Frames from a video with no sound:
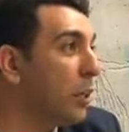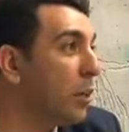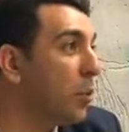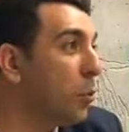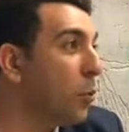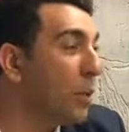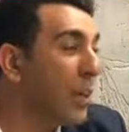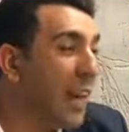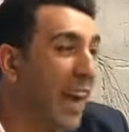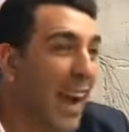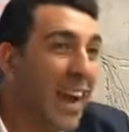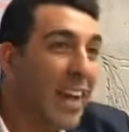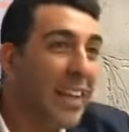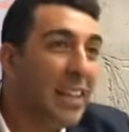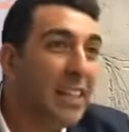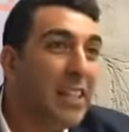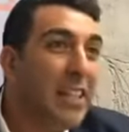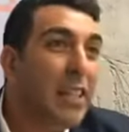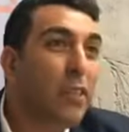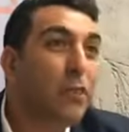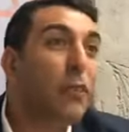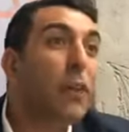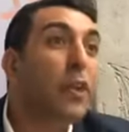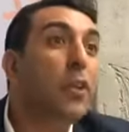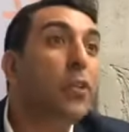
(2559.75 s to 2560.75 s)
When I
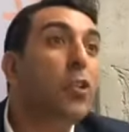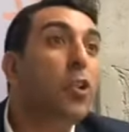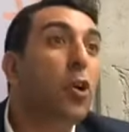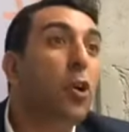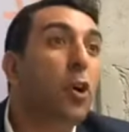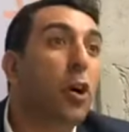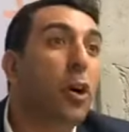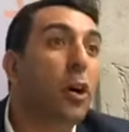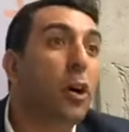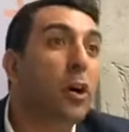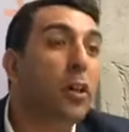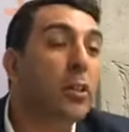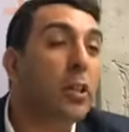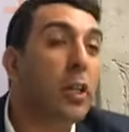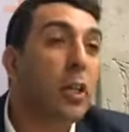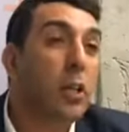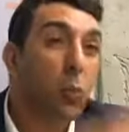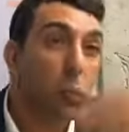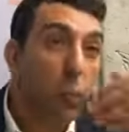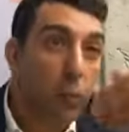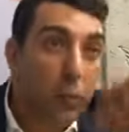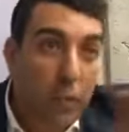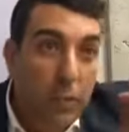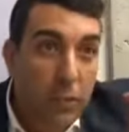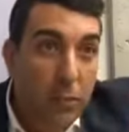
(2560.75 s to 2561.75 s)
live in your heart,
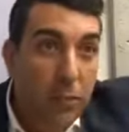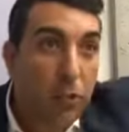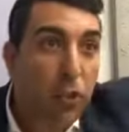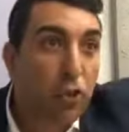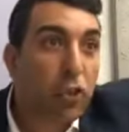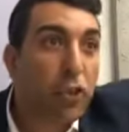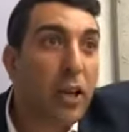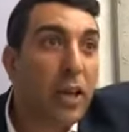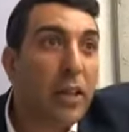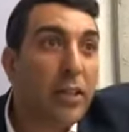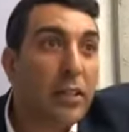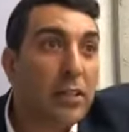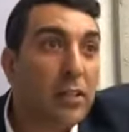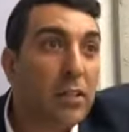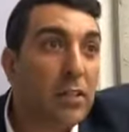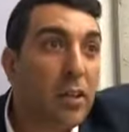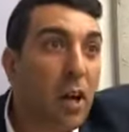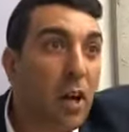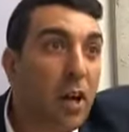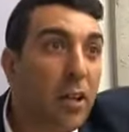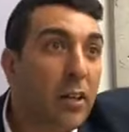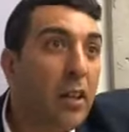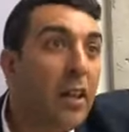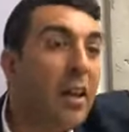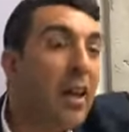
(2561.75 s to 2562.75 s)
when this Mishkan is
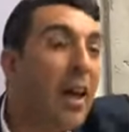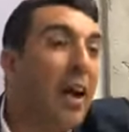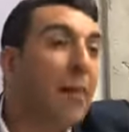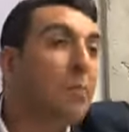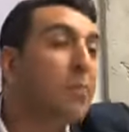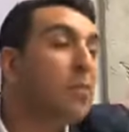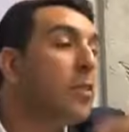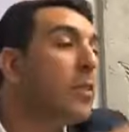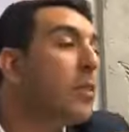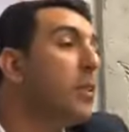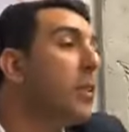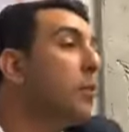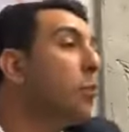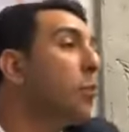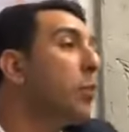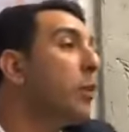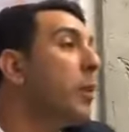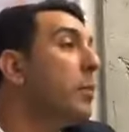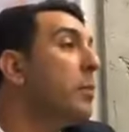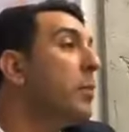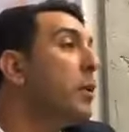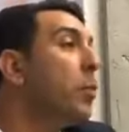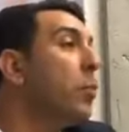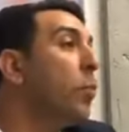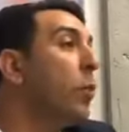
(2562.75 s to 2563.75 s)
gone, I'm still want to
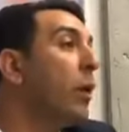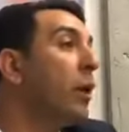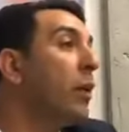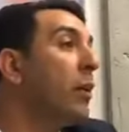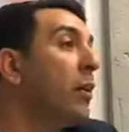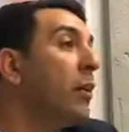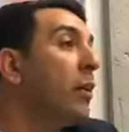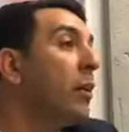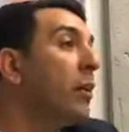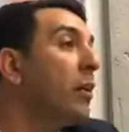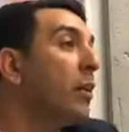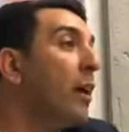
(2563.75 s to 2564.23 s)
be where?